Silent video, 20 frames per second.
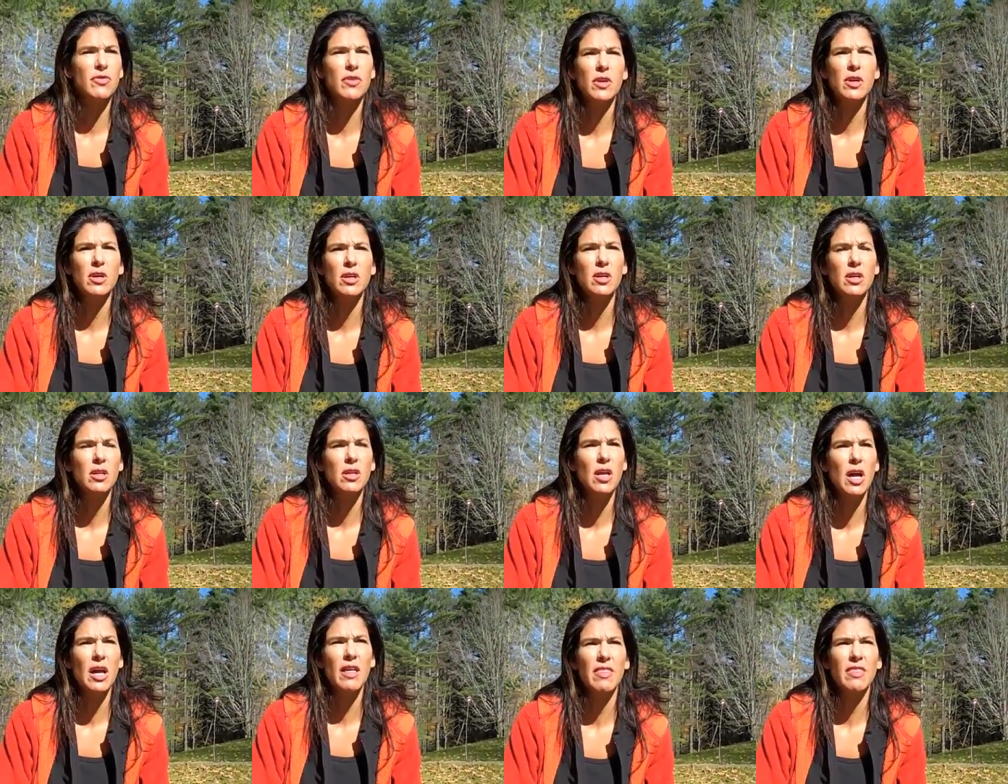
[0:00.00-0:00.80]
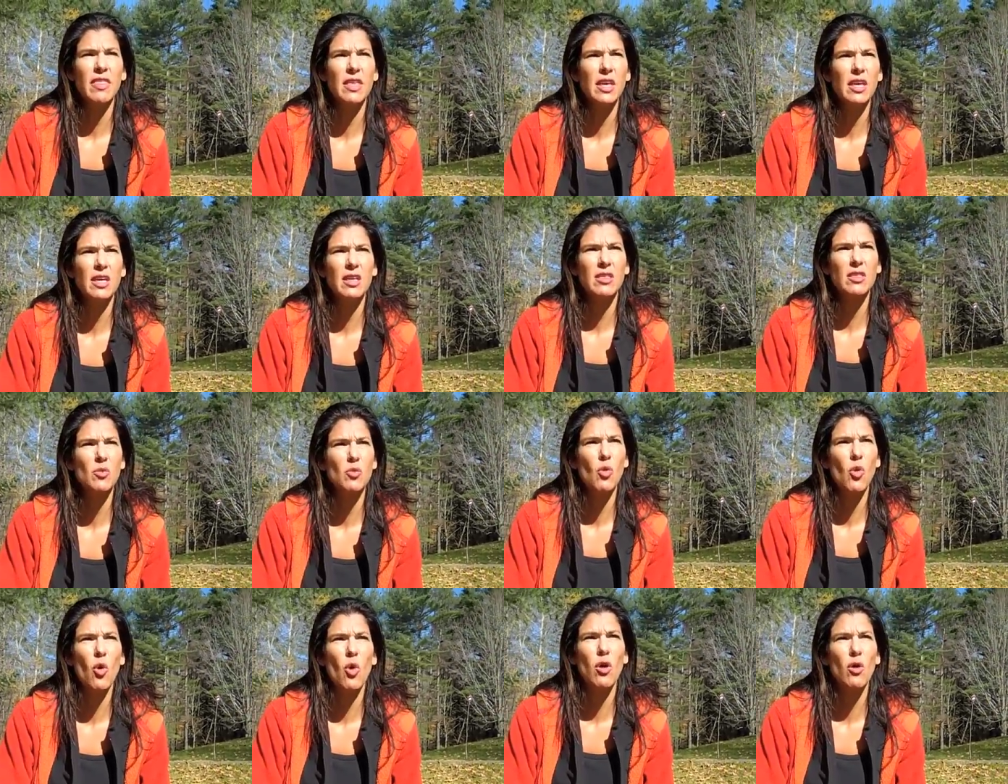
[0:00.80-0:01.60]
I think the
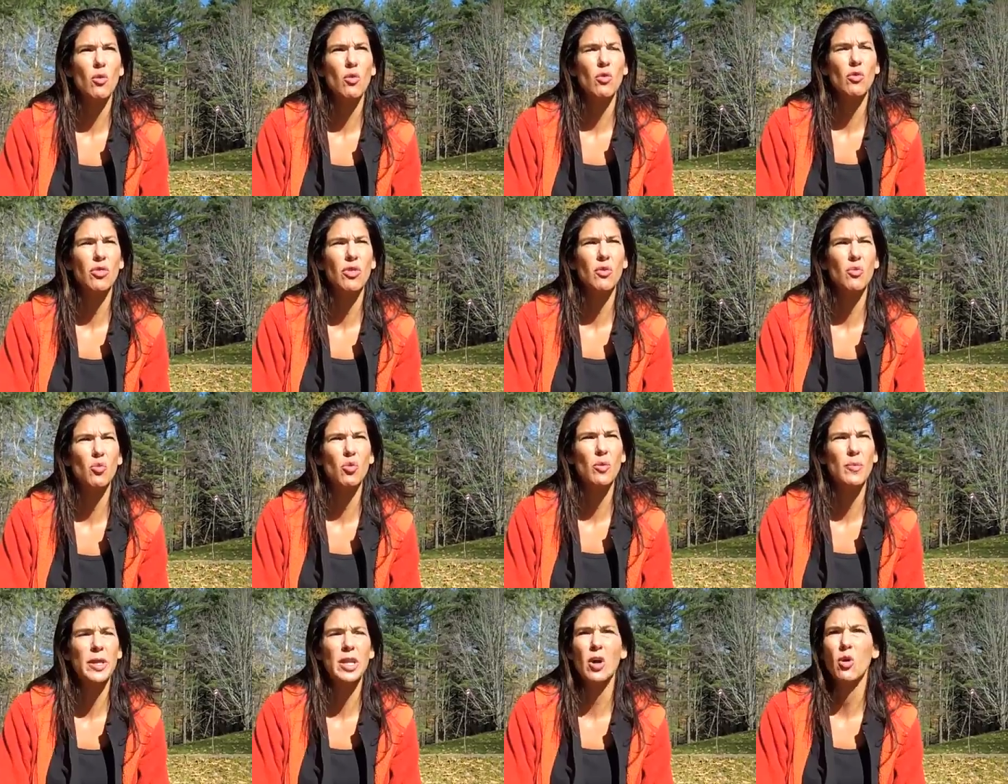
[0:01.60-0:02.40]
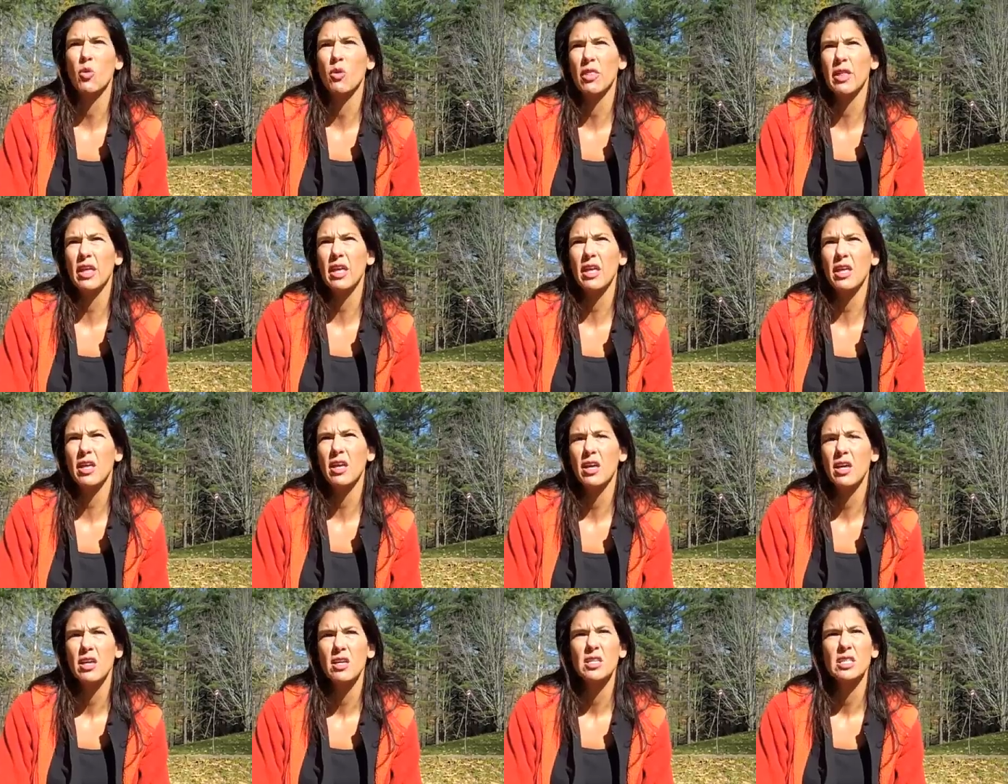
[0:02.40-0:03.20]
well, the women only
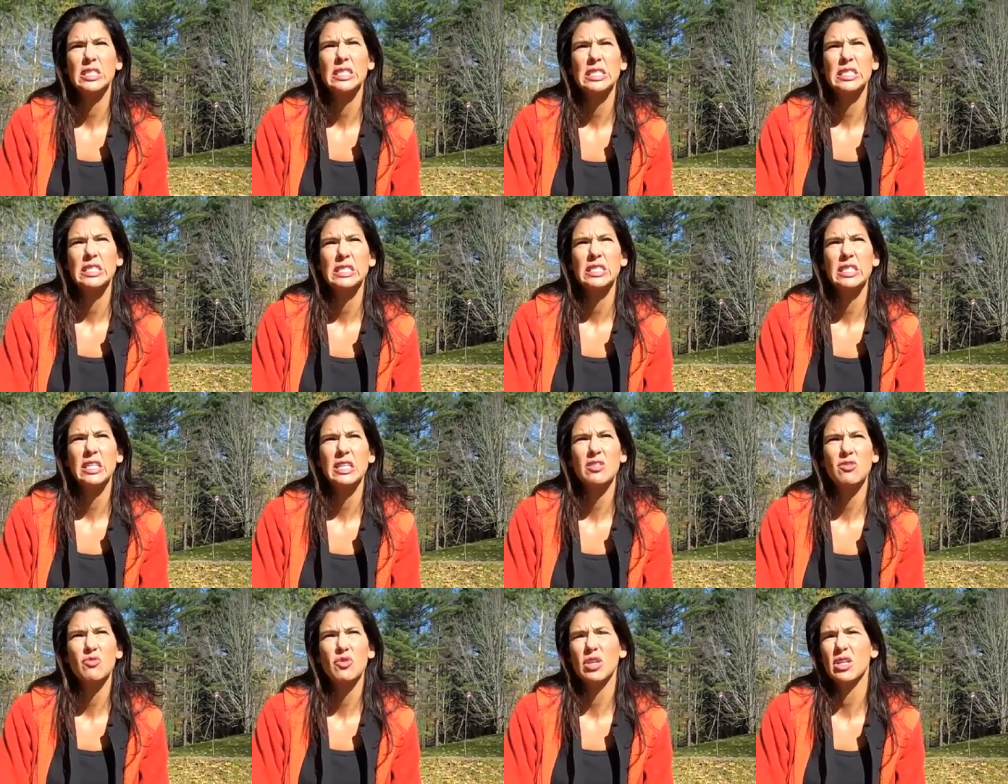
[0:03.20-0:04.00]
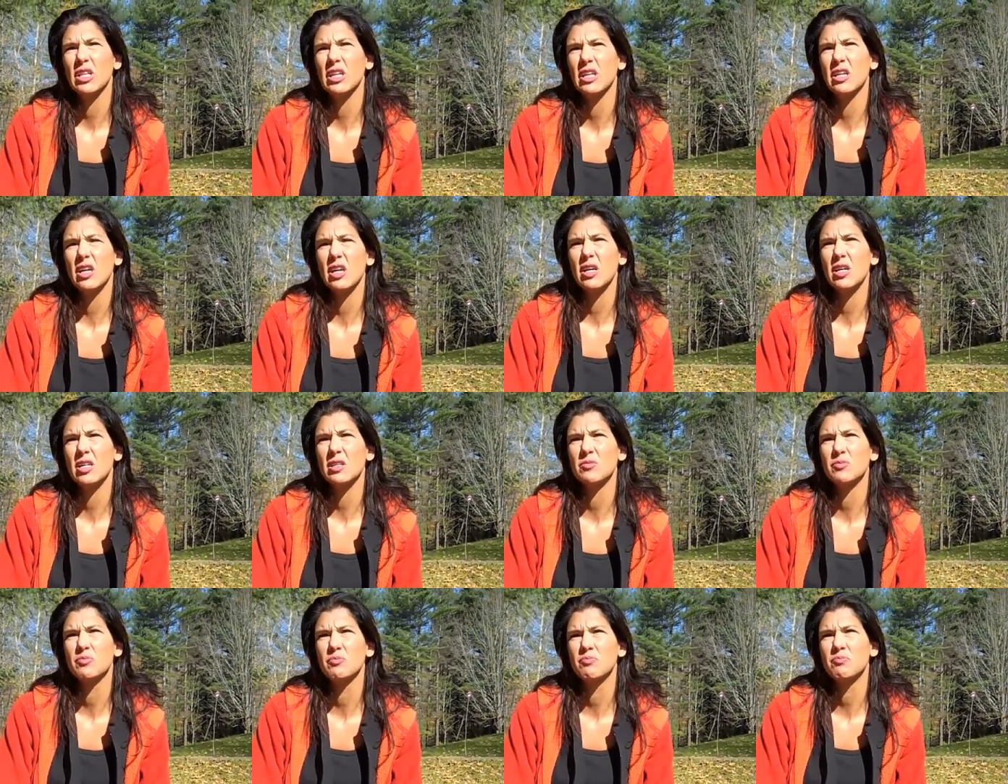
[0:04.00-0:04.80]
is really a
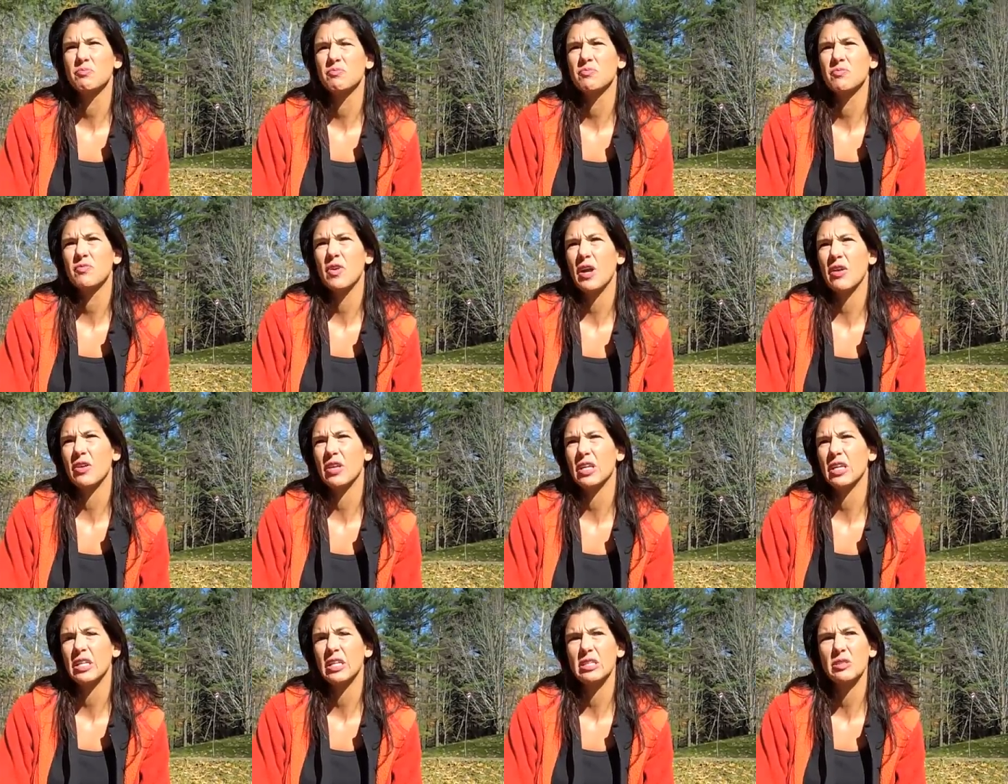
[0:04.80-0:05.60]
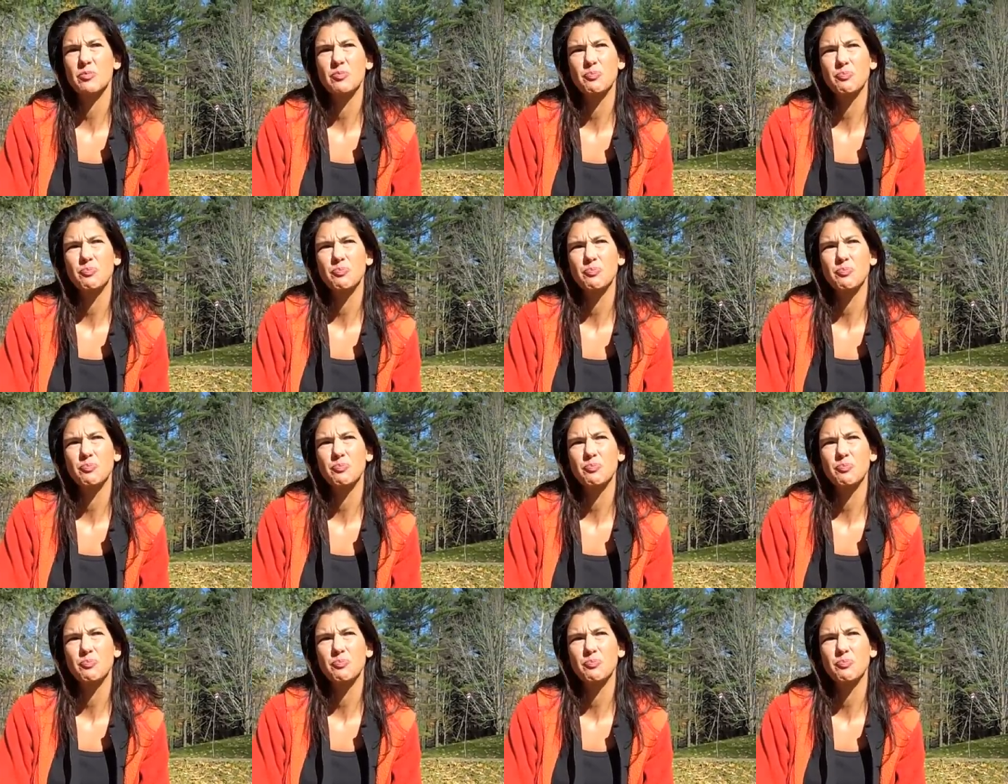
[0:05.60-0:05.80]
very,